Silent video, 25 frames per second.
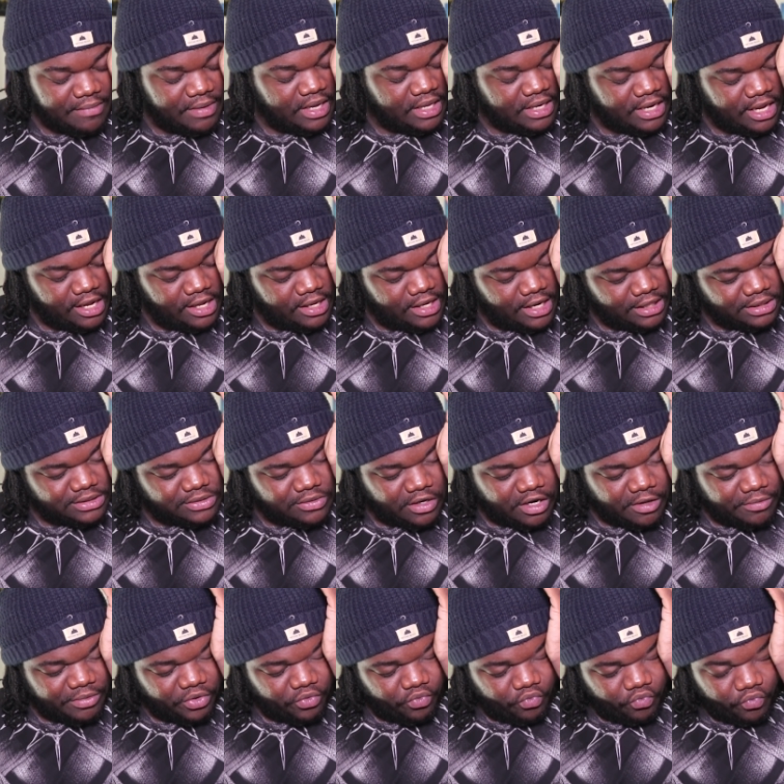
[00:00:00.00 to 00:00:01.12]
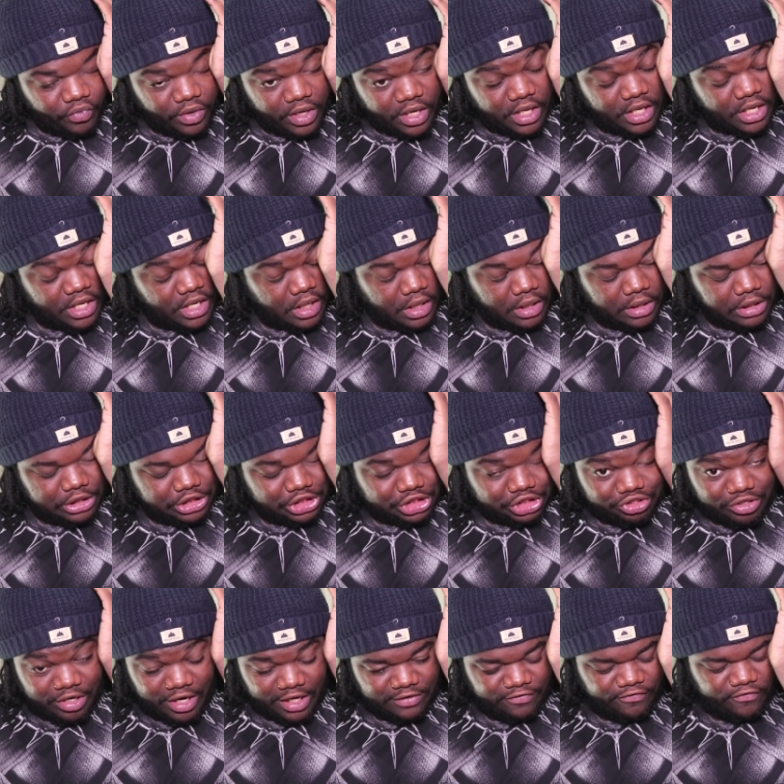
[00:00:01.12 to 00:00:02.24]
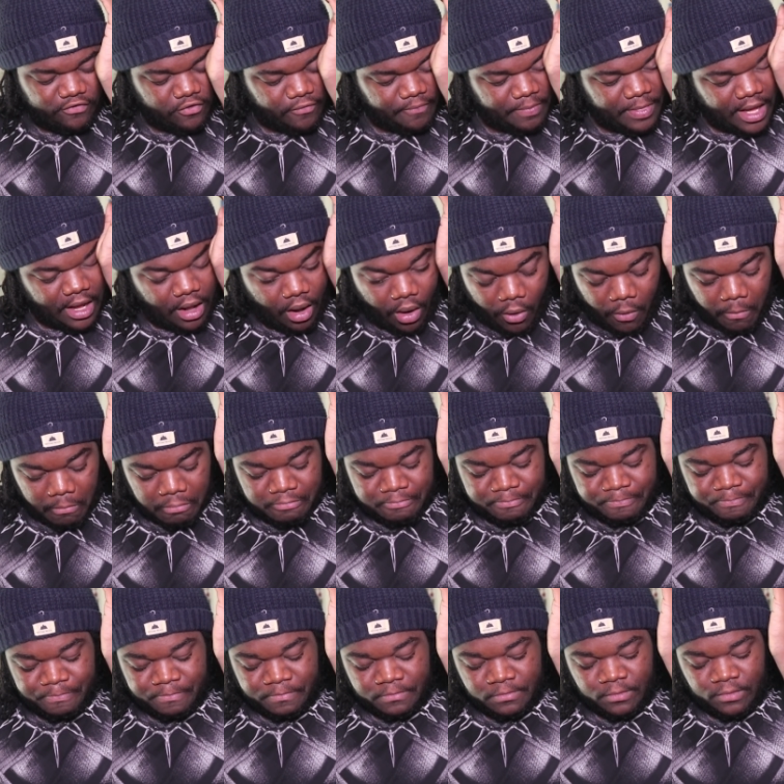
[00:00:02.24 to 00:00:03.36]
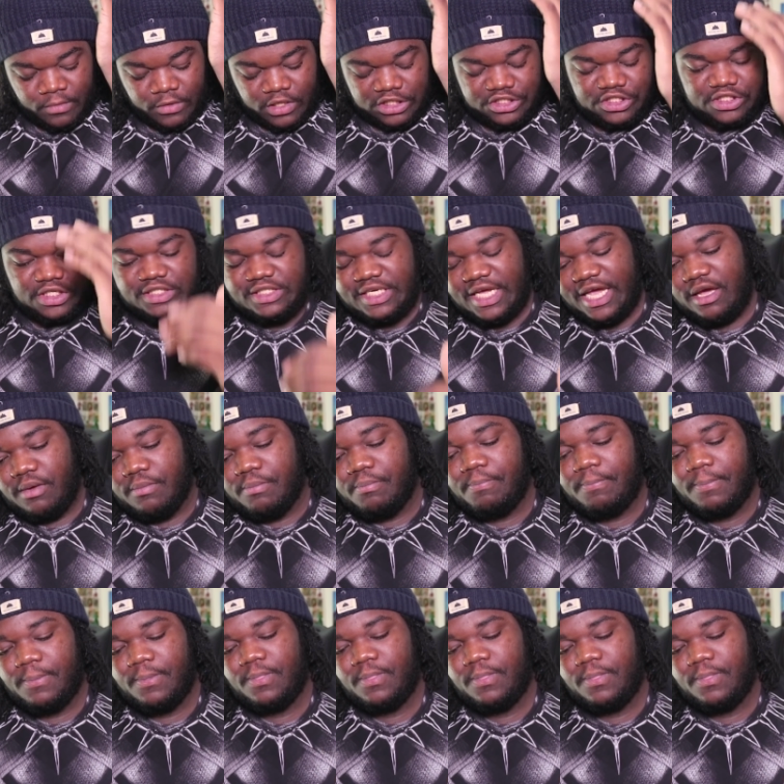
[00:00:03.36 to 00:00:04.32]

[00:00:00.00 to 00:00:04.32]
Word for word: mean, that that's gonna be really stressful. Now, Shazam.